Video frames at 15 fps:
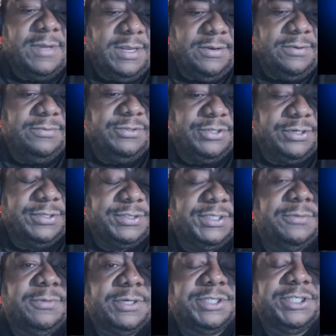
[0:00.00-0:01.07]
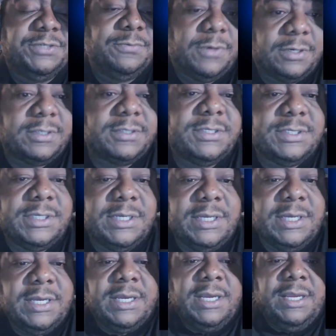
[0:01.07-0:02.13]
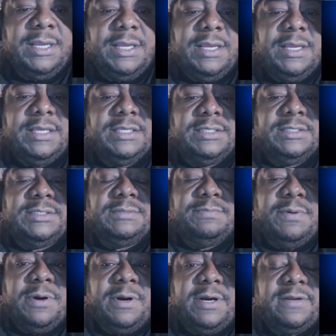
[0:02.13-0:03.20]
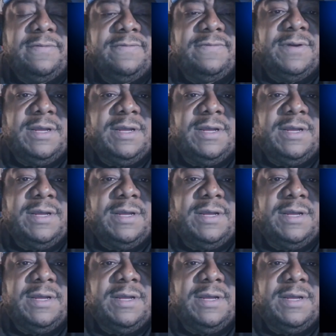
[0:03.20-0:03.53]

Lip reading: in New Jersey, where she works, is part of